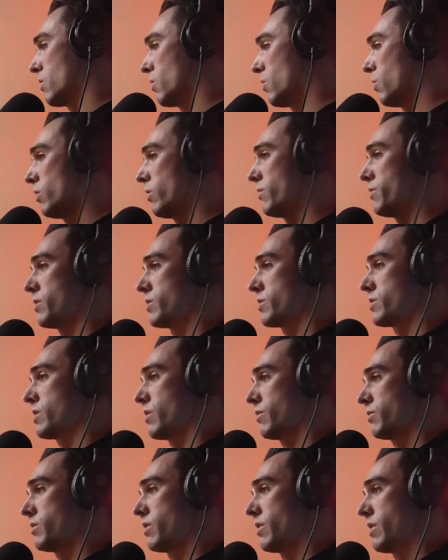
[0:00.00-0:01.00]
all of
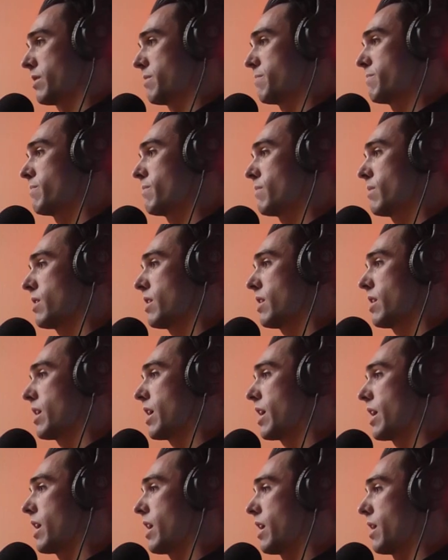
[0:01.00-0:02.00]
yourself to them,
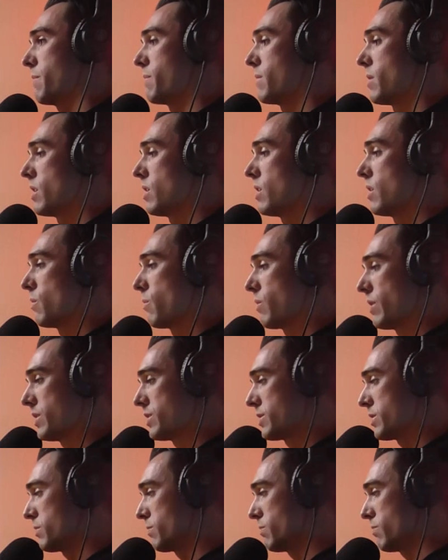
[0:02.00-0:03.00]

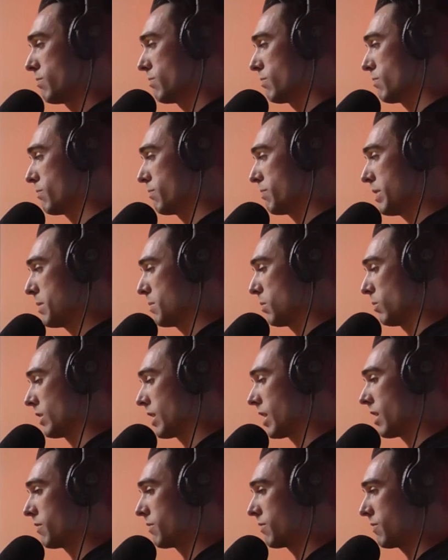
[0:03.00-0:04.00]
which people
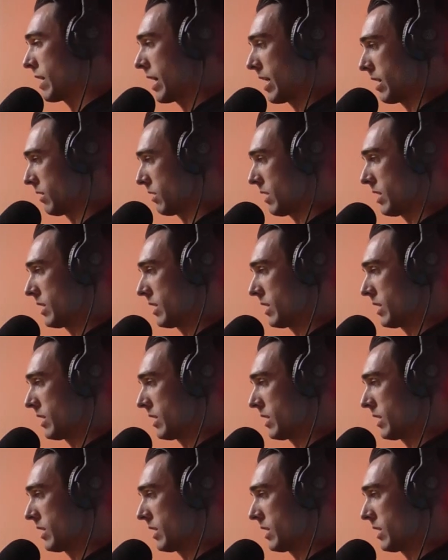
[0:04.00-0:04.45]
love, and